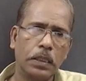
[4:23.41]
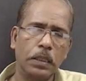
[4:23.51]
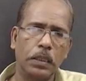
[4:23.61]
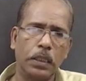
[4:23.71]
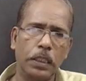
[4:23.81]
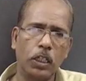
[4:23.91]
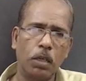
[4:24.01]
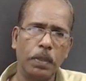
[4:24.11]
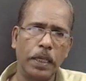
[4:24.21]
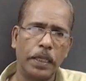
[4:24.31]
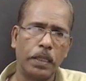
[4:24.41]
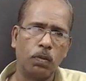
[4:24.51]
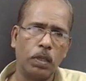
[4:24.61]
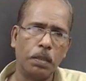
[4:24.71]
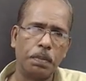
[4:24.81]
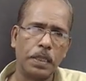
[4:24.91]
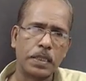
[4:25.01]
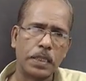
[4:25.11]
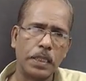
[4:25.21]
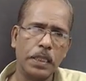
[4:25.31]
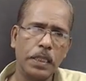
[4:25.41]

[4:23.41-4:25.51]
the denominator 1 plus t